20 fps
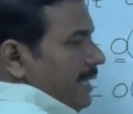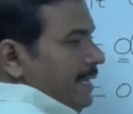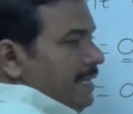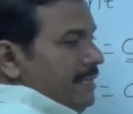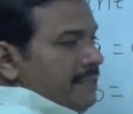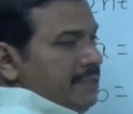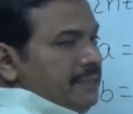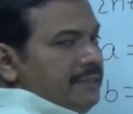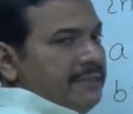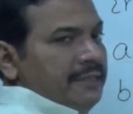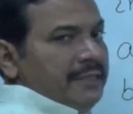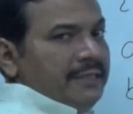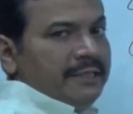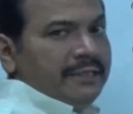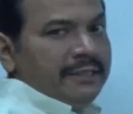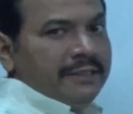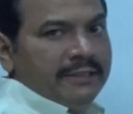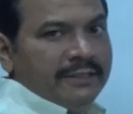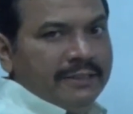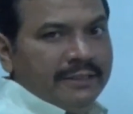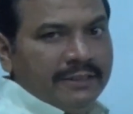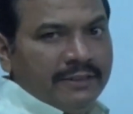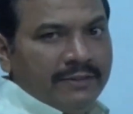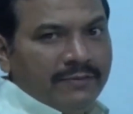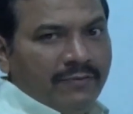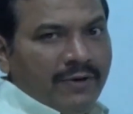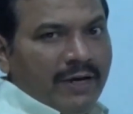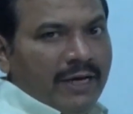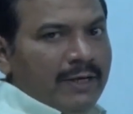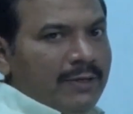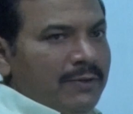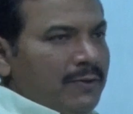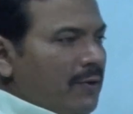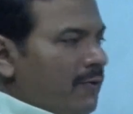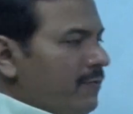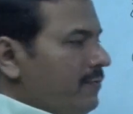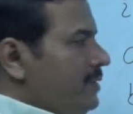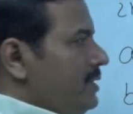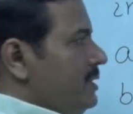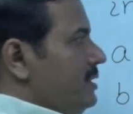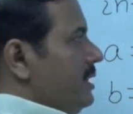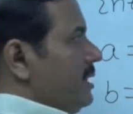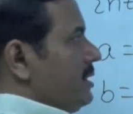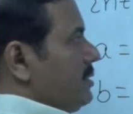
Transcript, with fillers: 8 is the value of this